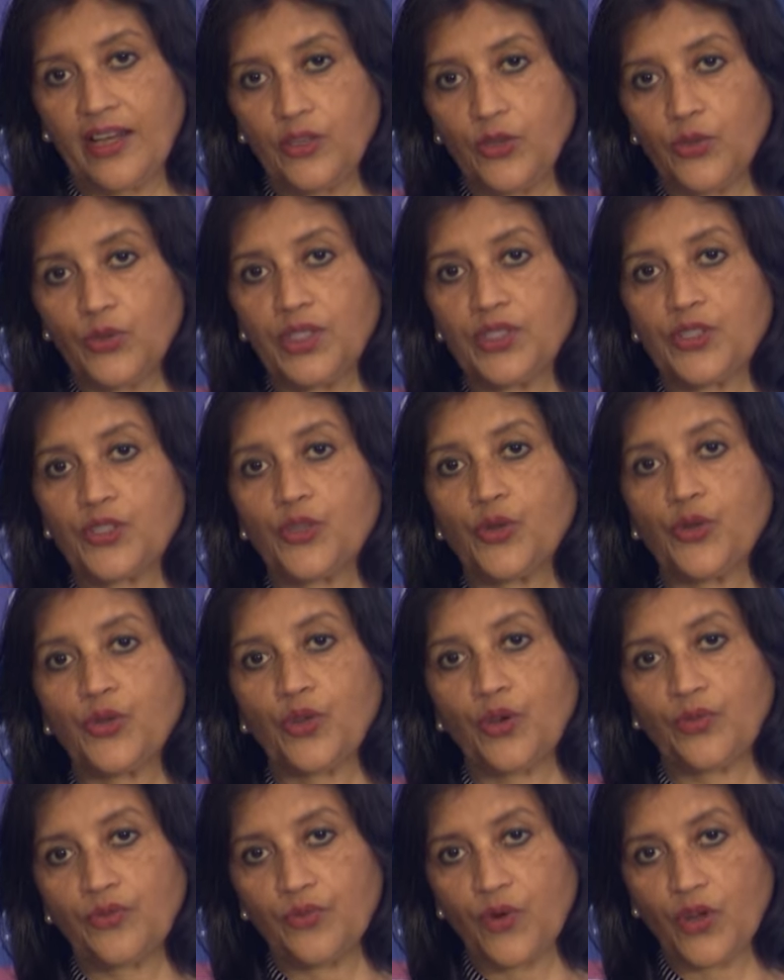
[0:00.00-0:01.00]
you the story
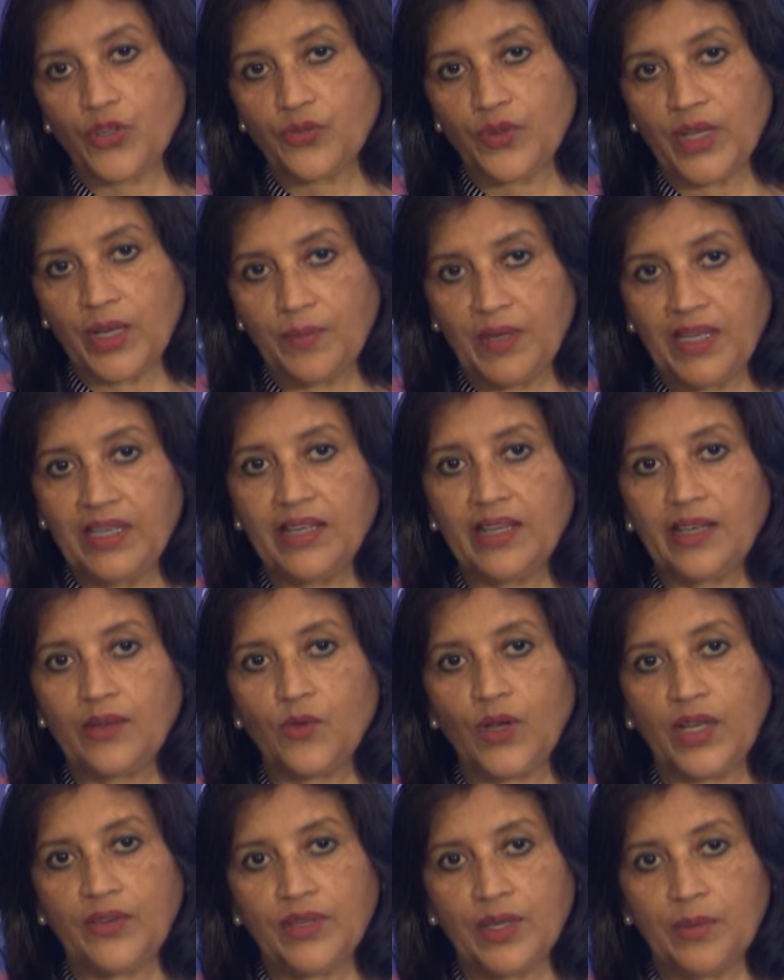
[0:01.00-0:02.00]
of what we are building and
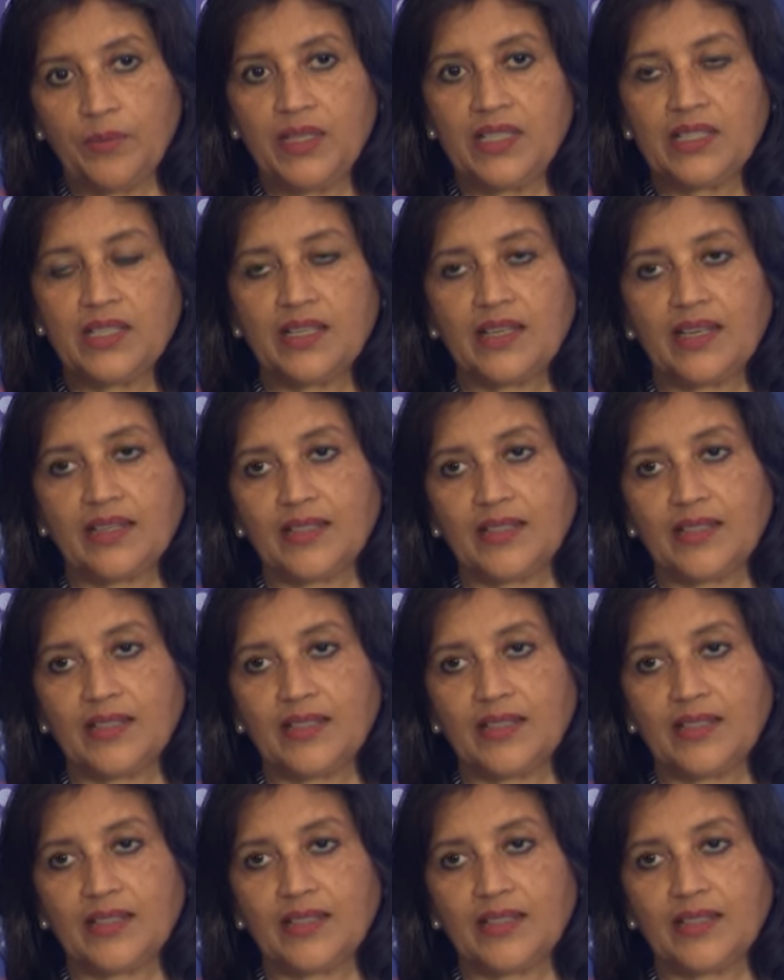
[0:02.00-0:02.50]
why we are building,